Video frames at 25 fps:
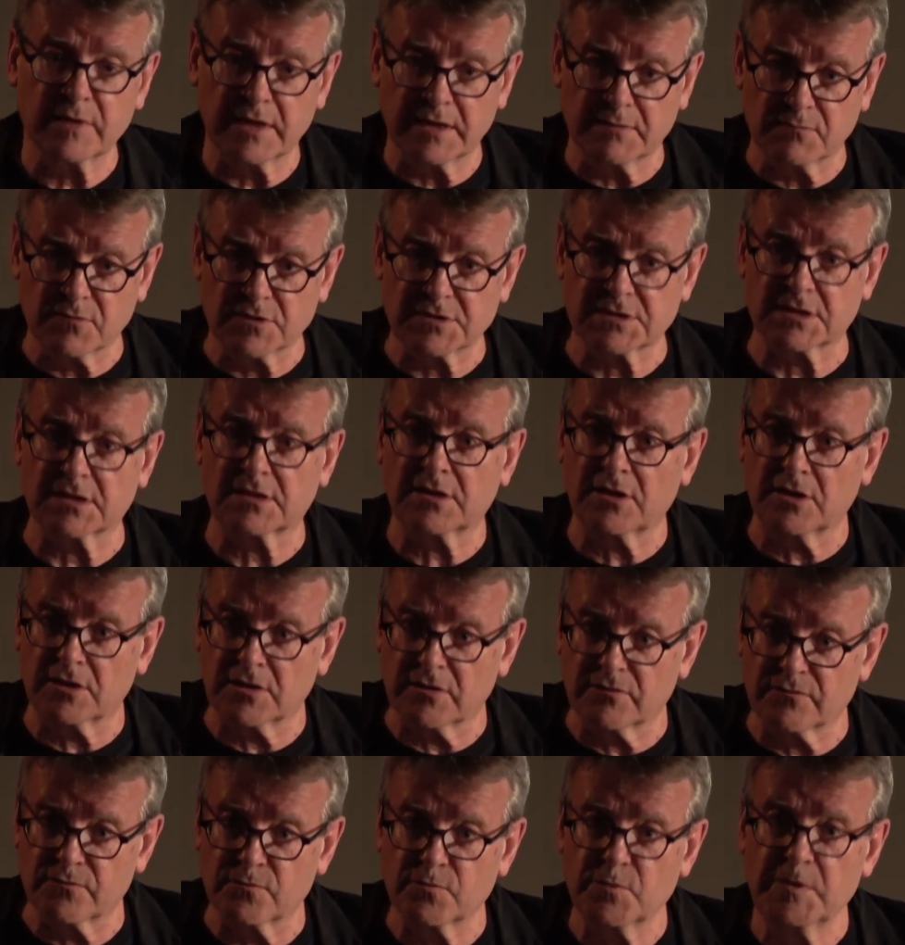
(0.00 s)
It was a kind of
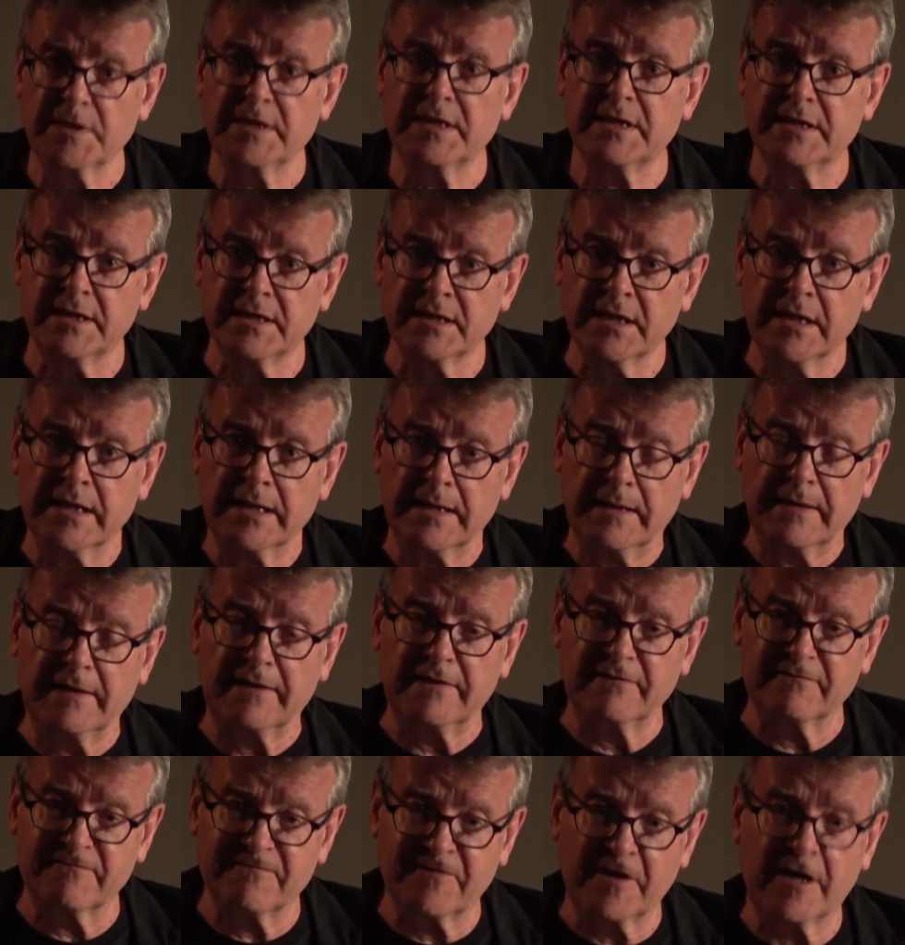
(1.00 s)
really
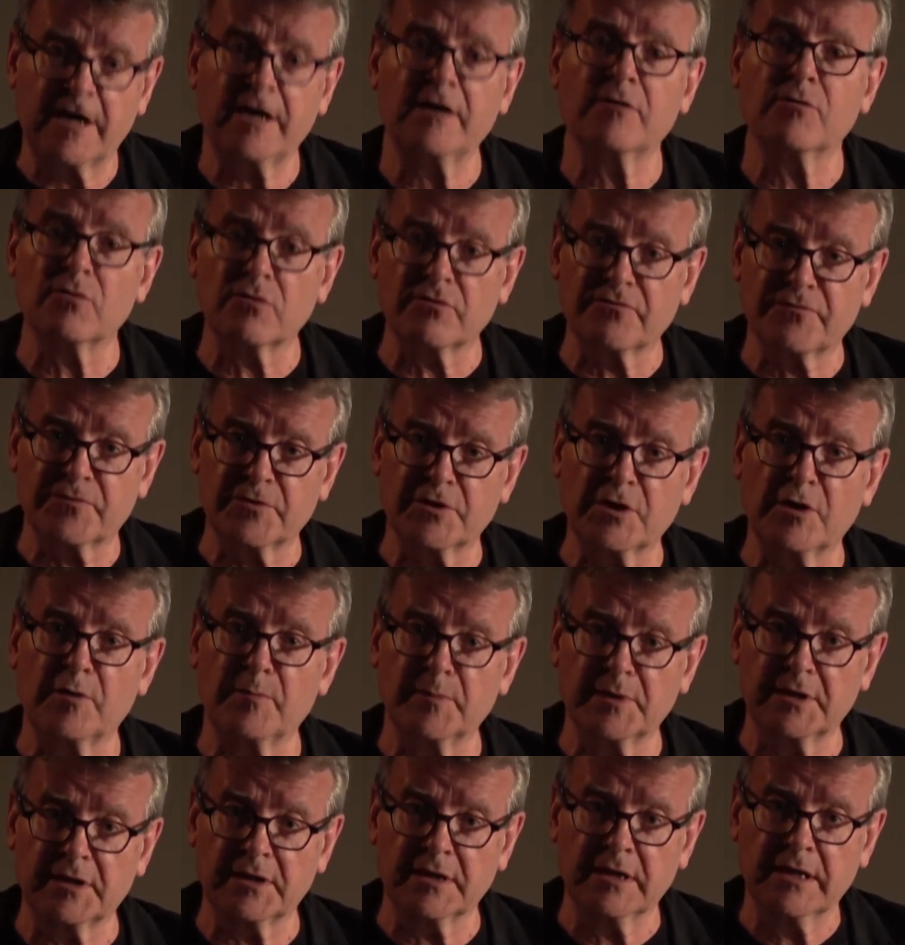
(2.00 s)
viral
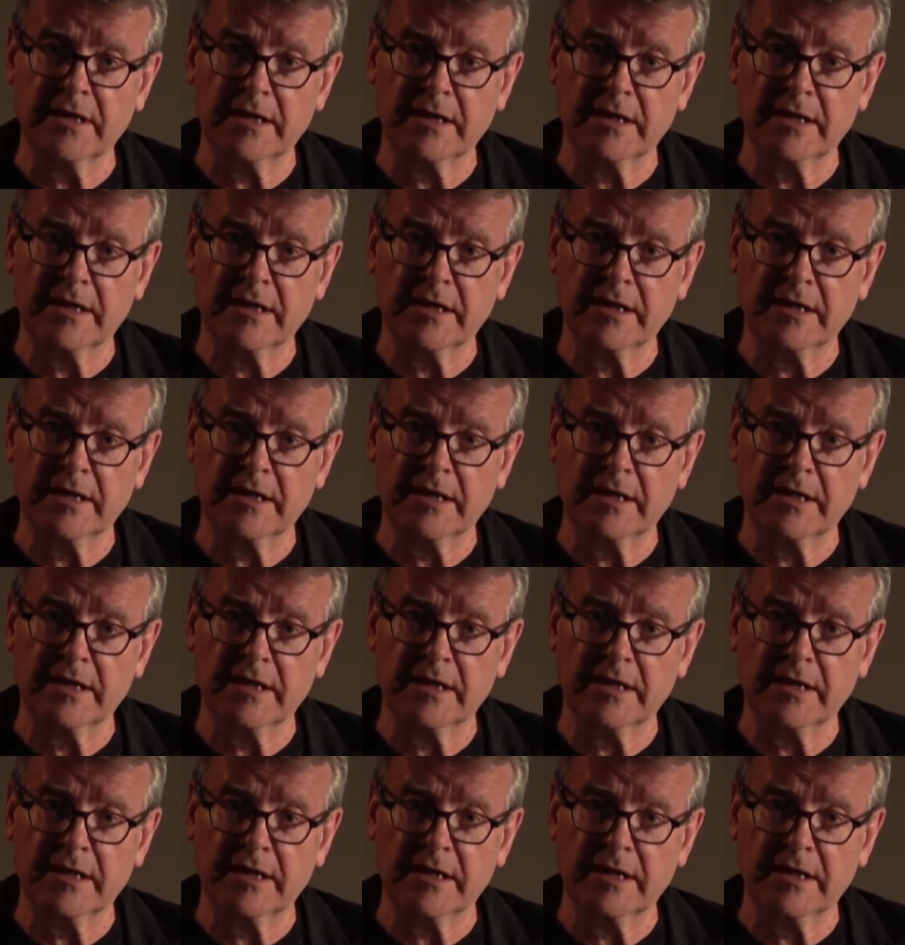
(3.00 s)
phenomenon